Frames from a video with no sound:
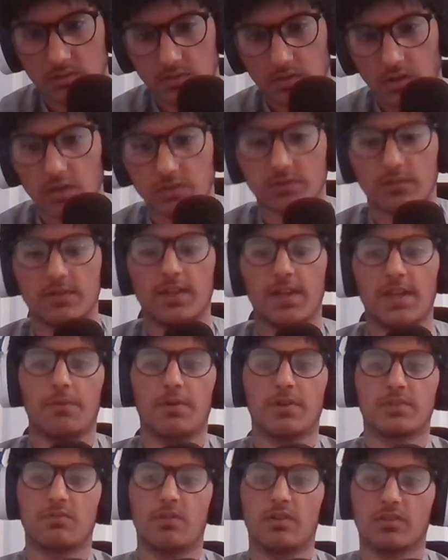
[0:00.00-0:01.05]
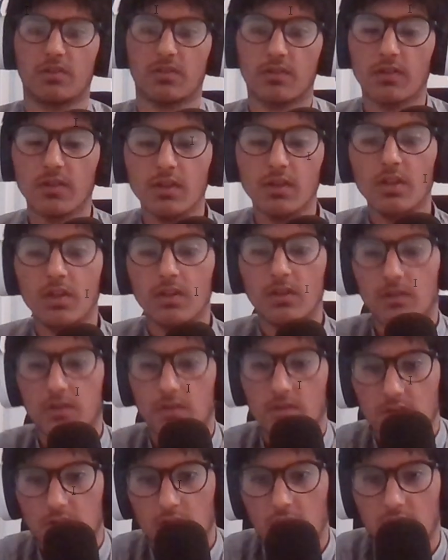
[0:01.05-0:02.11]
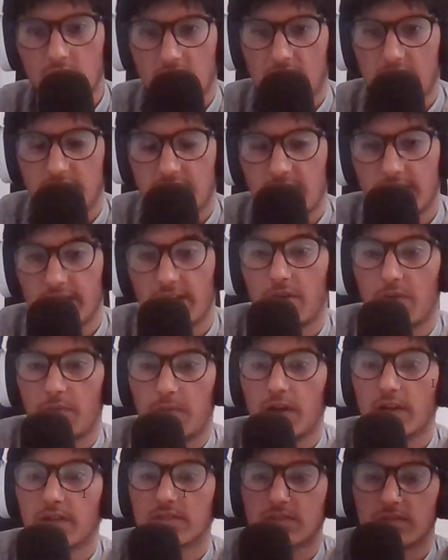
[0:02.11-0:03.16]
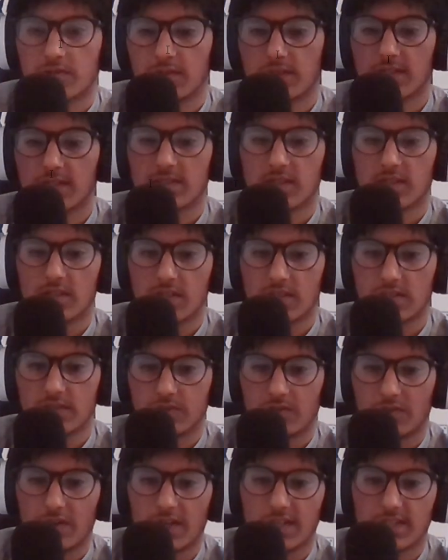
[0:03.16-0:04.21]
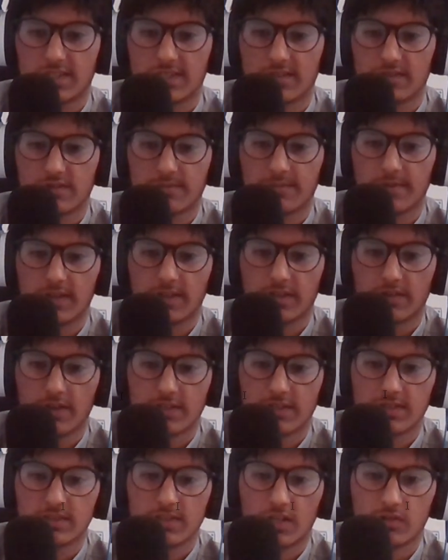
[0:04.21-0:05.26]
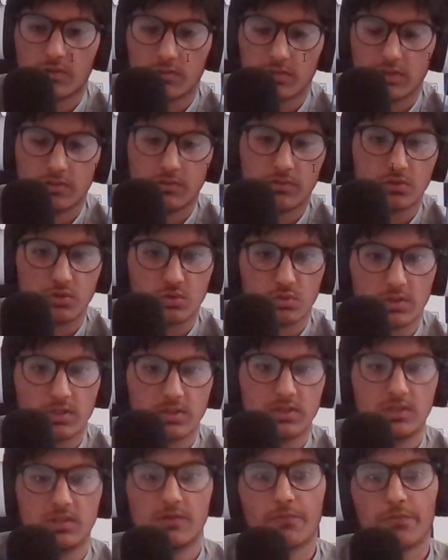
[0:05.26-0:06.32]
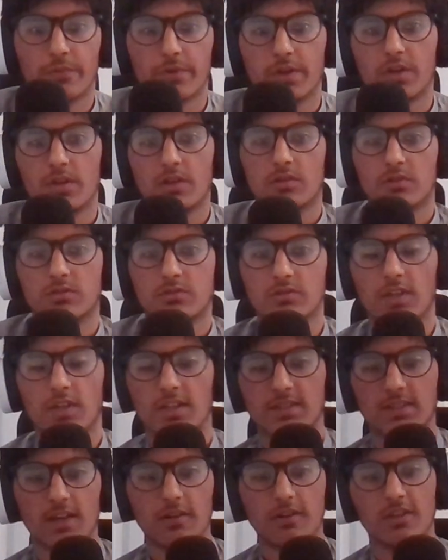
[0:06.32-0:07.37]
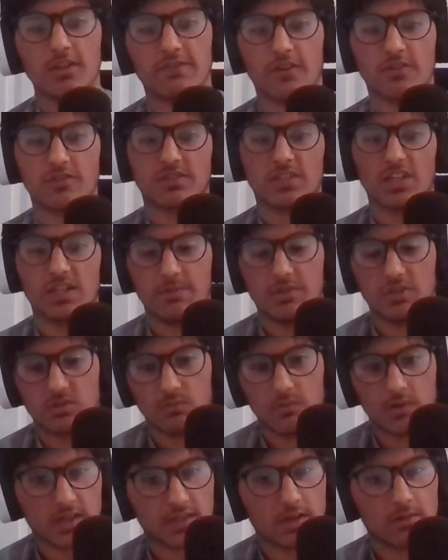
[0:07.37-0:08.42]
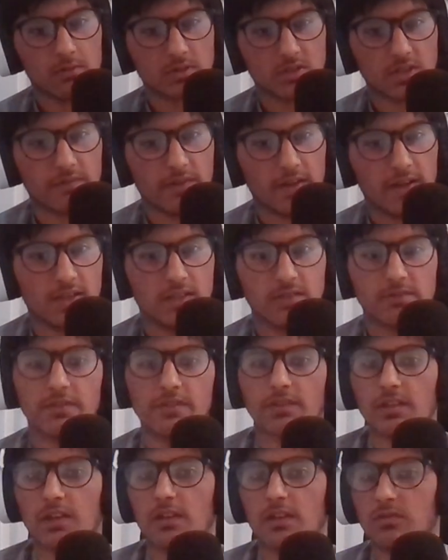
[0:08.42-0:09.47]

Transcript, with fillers: Oh, sorry, yeah, it was working. So, yeah, now it works. So you can say your age seems to be greater than or equal to 20. So that's how if our statements work, and we also have elif in there.